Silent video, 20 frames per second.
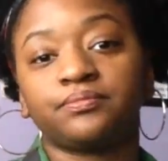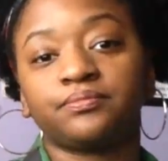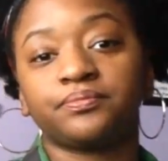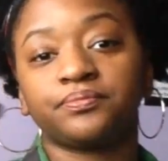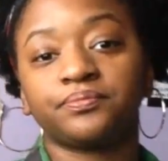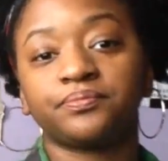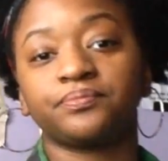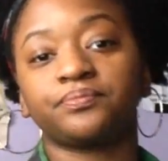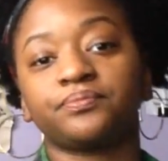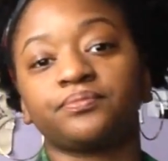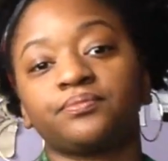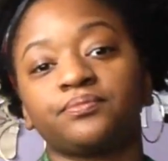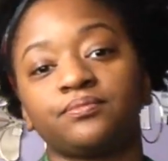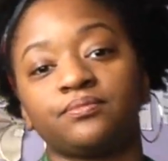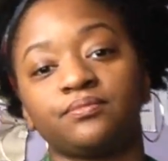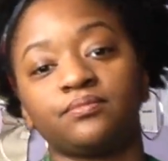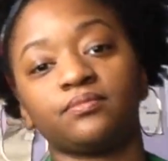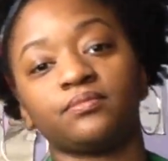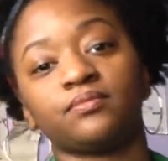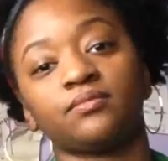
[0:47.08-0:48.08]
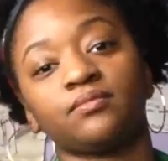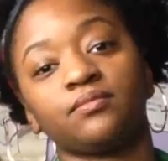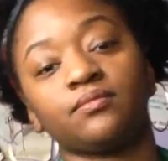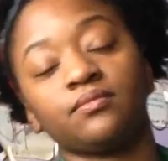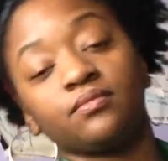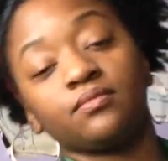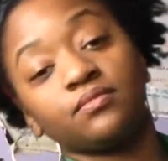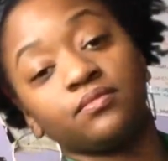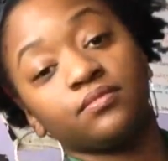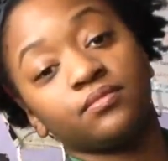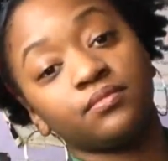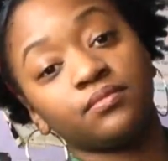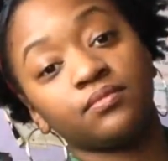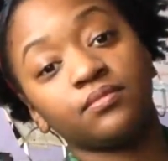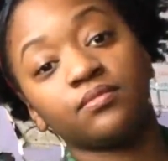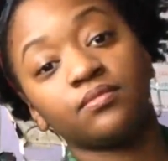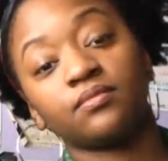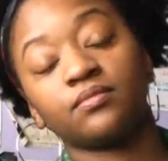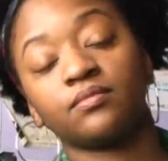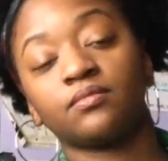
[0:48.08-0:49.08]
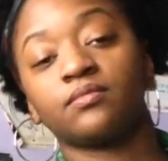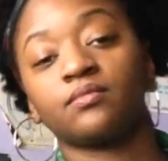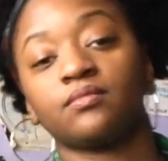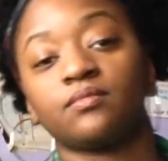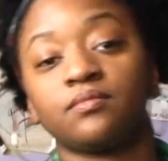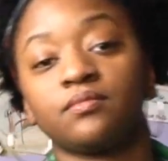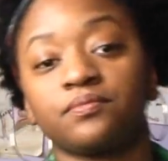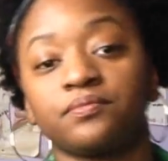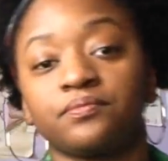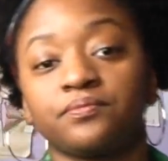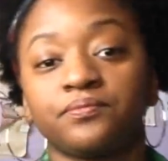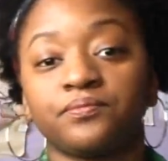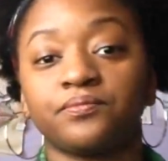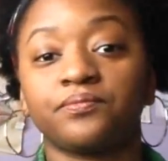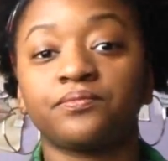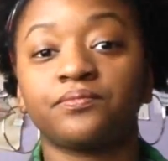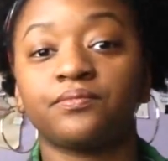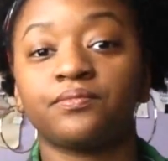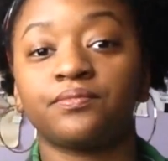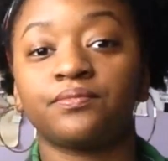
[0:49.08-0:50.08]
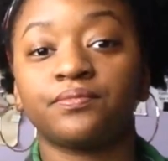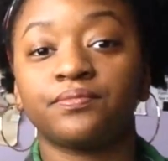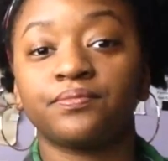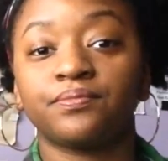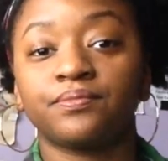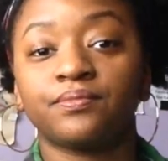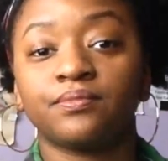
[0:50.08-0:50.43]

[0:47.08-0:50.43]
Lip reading: No words are spoken by the person on screen.